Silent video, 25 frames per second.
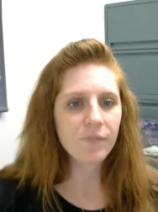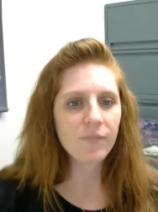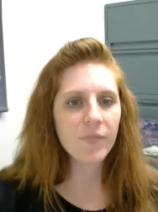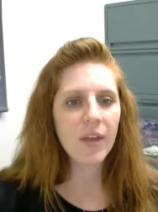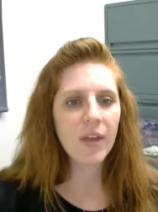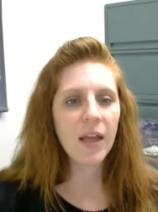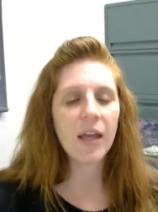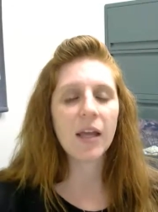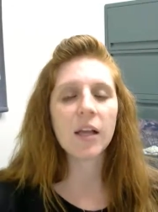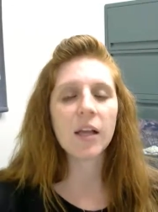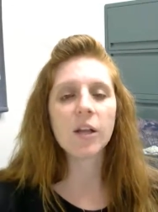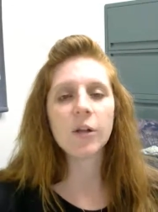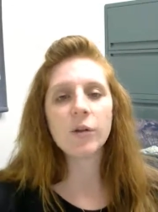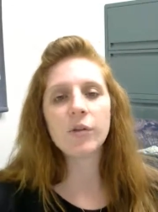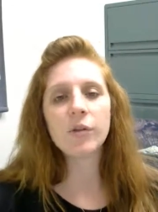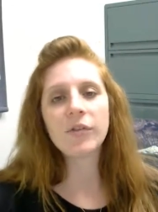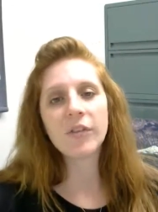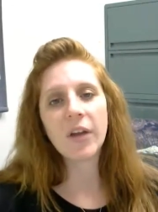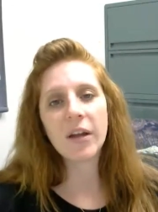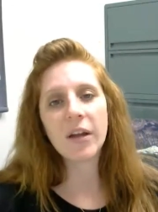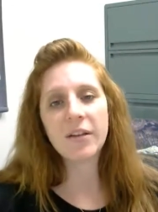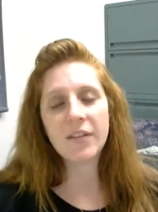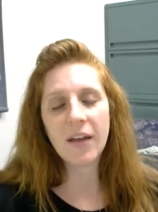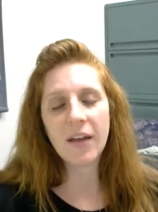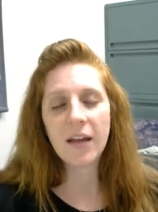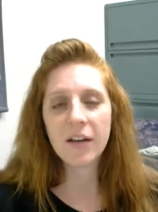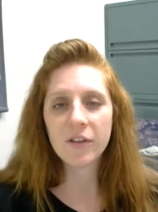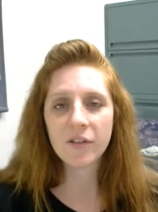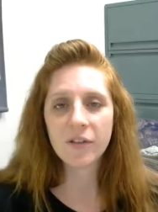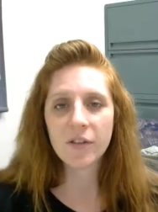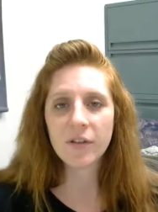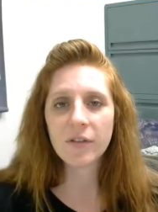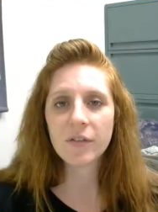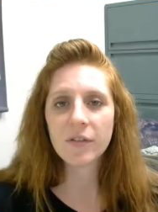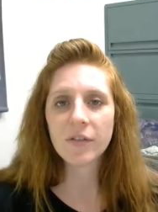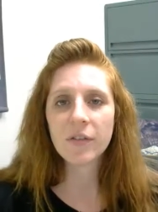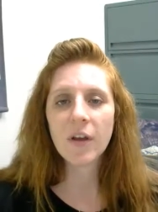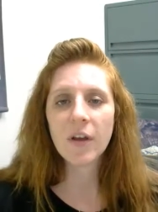Include
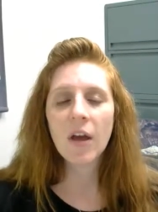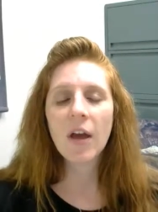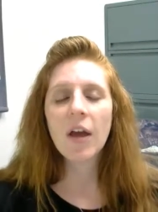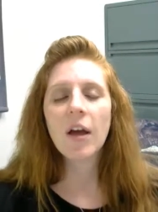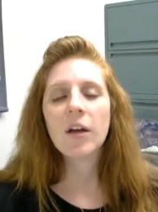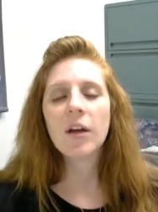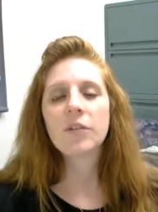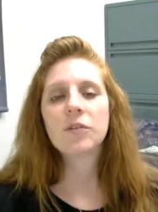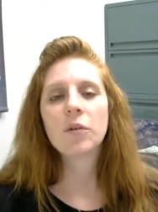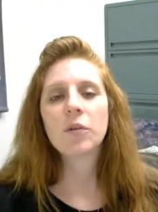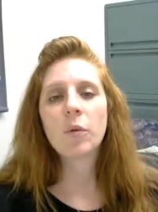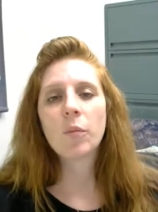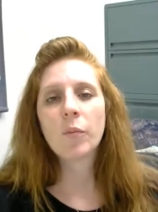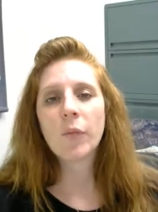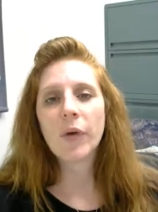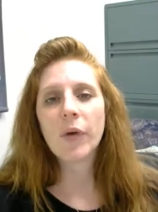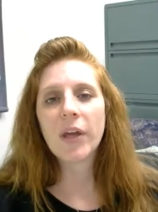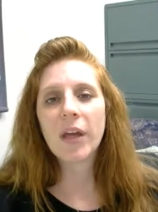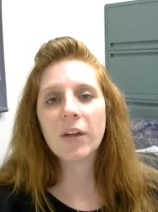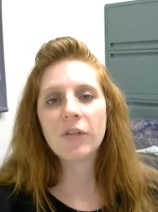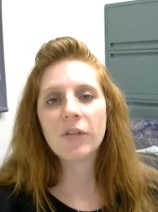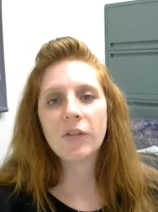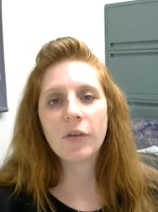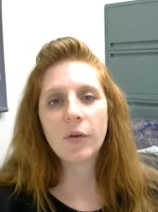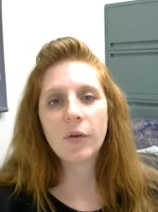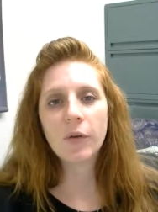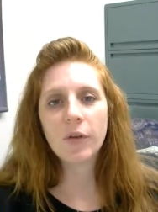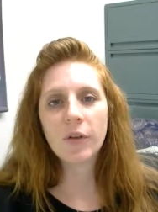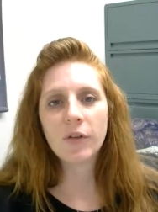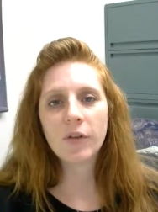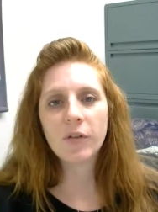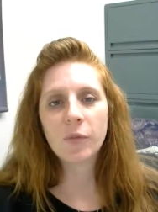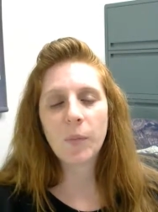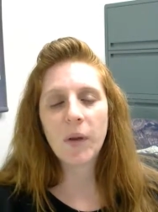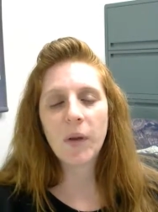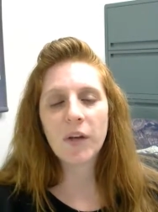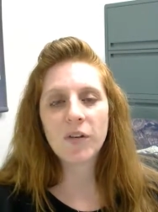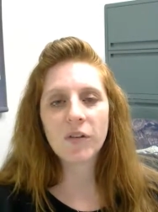citations. So when we get to the
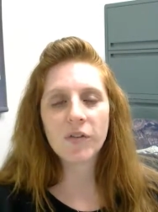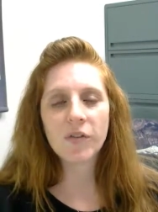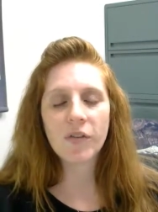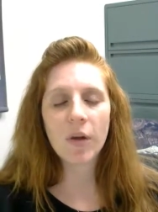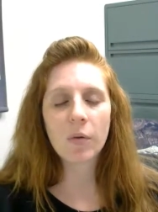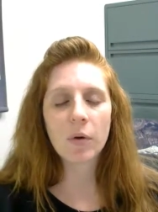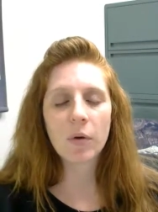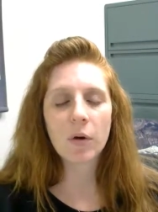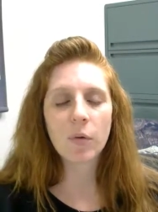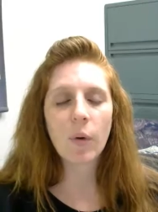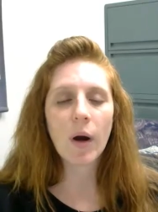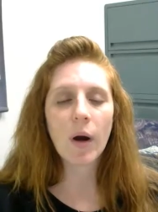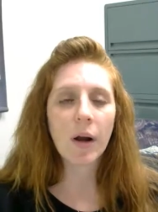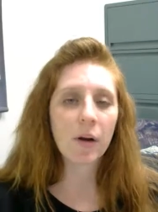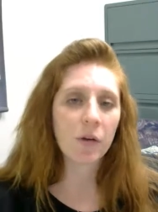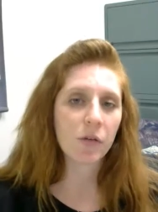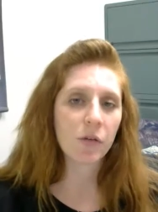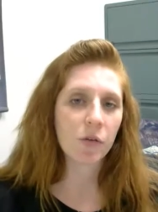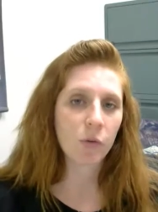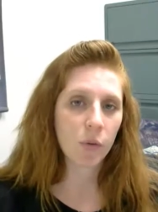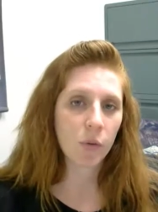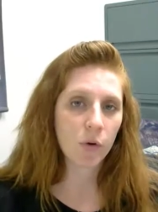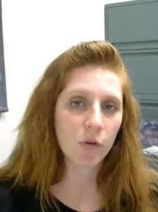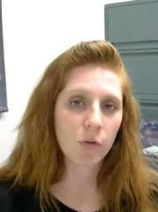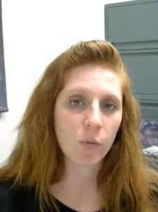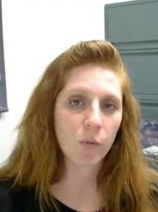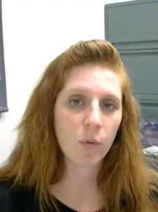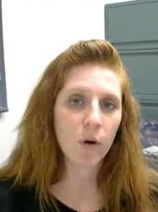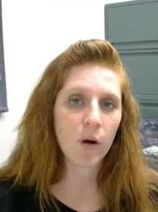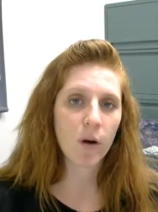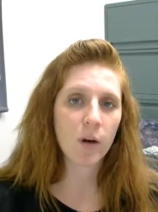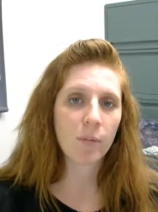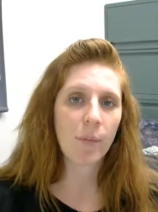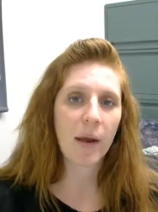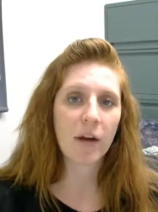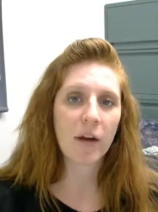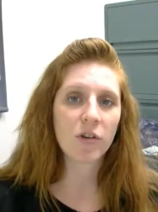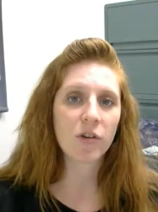speeches that require source work,
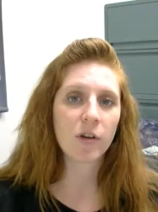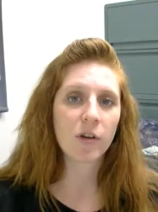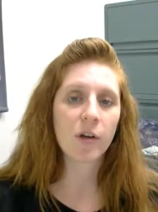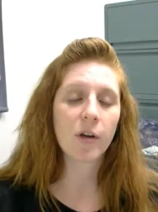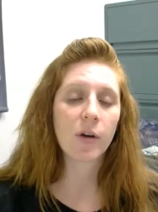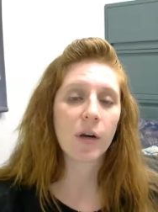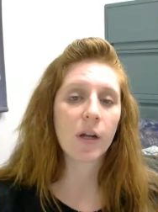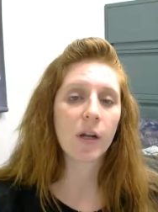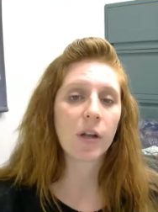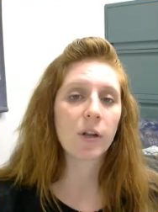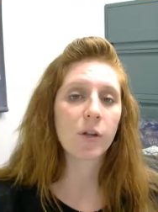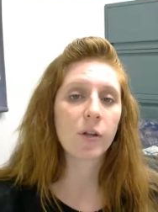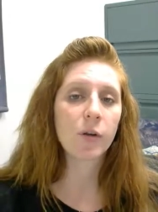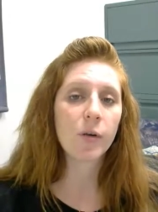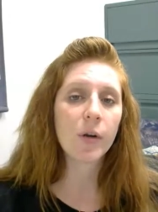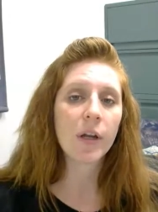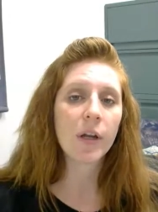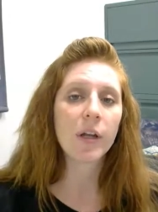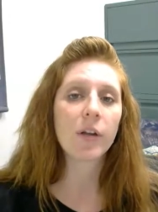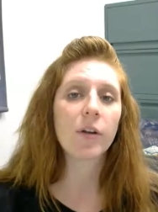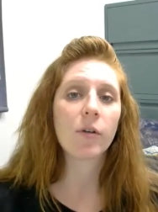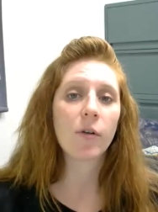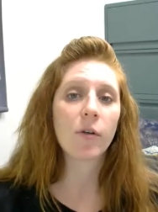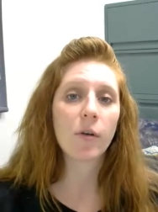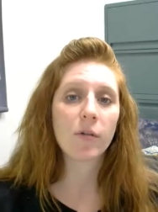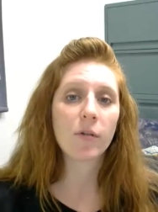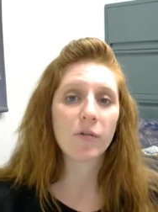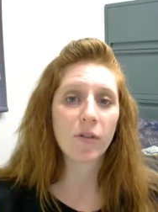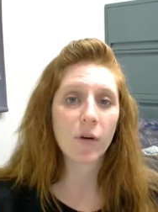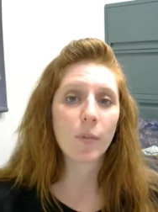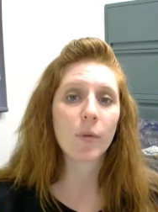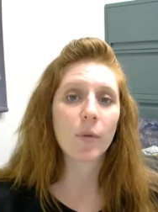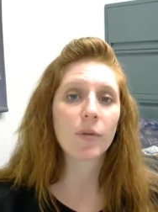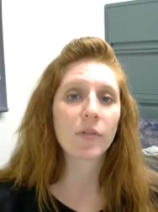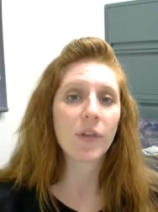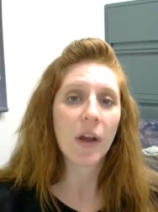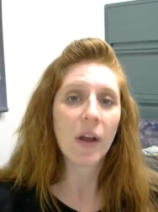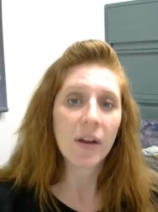make sure you're including your
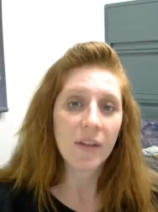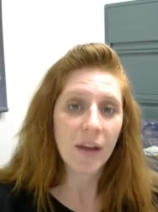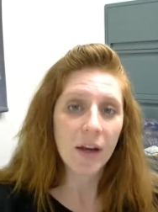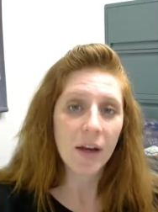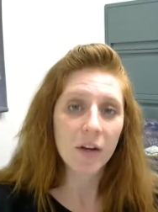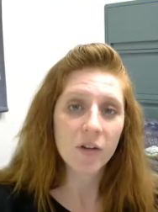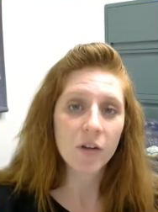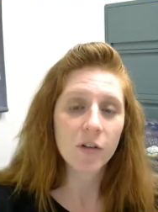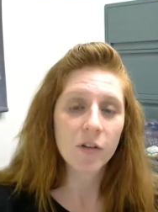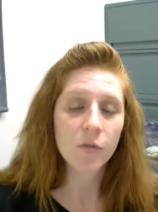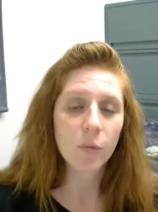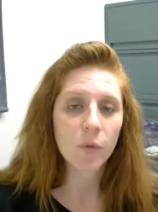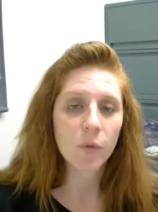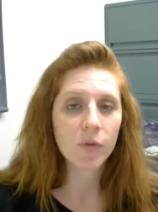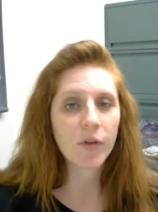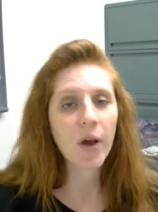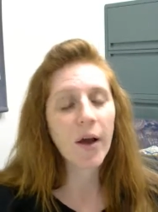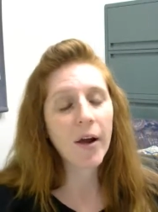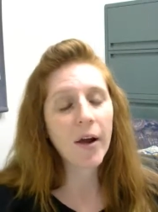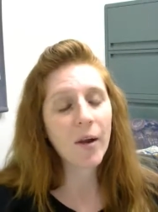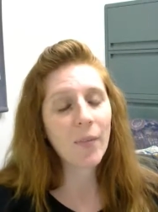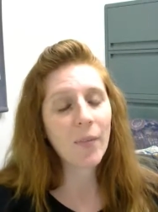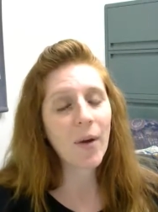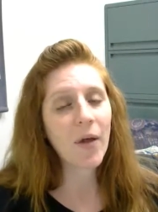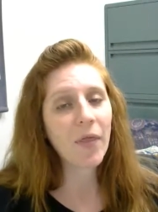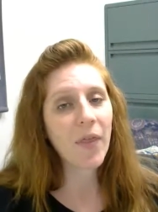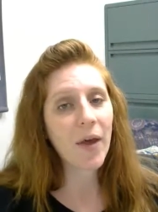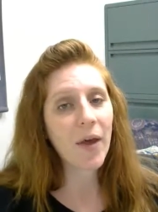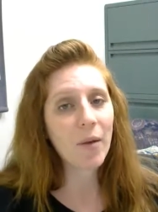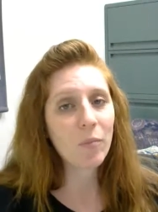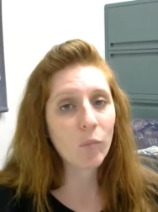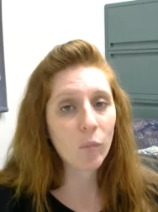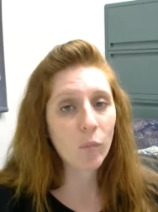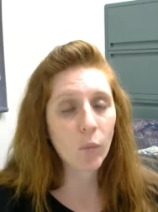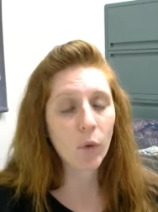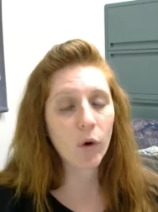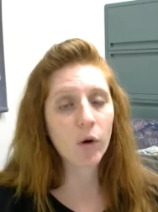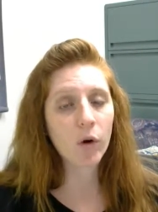verbal citations. We'll talk about that
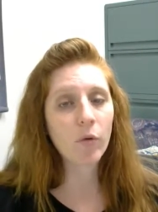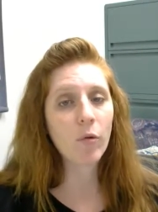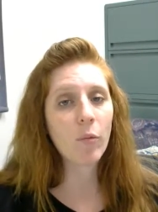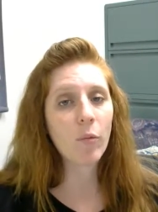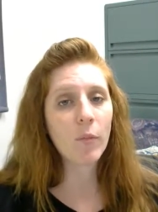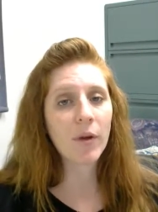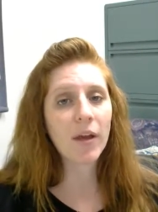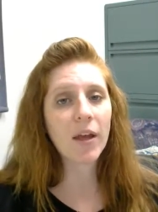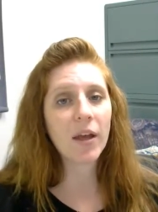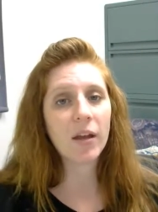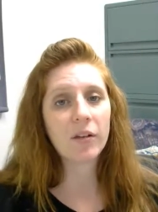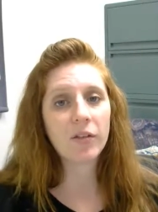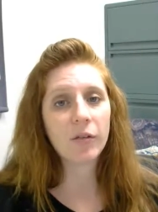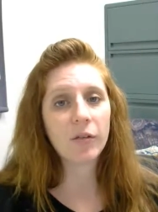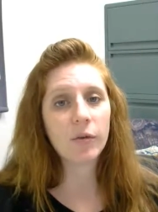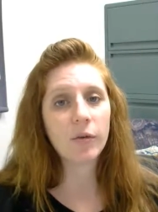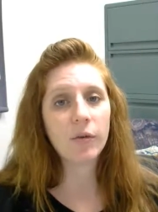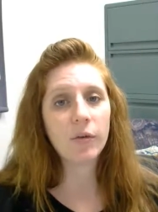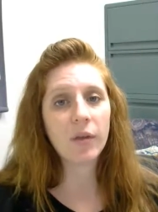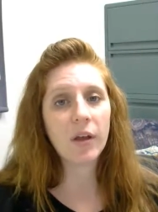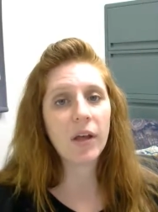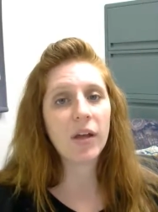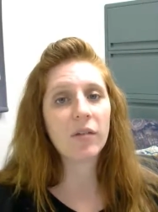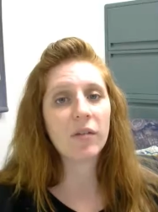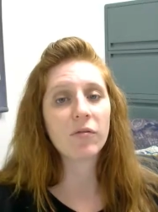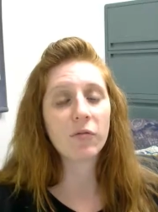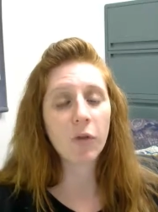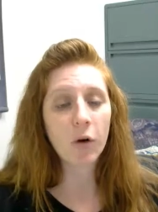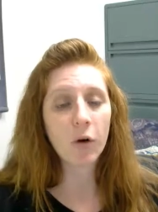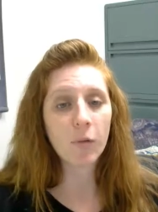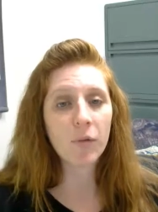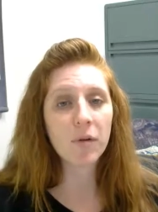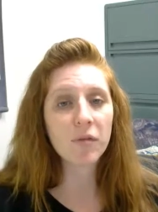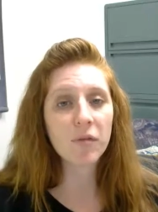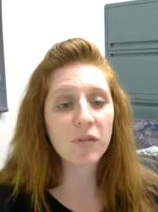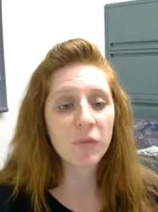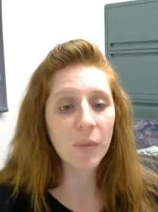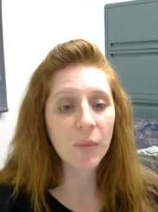more when we get to the
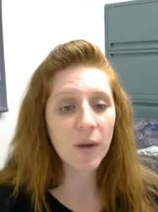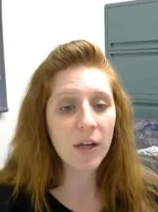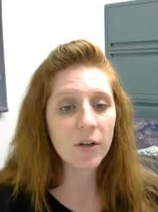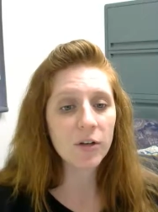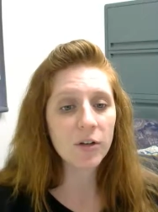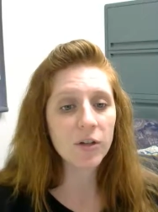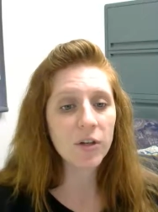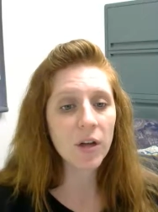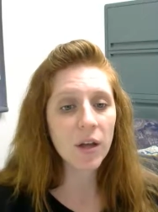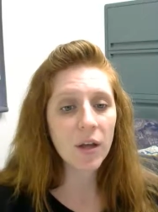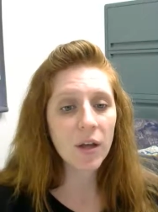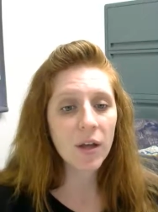informative speech.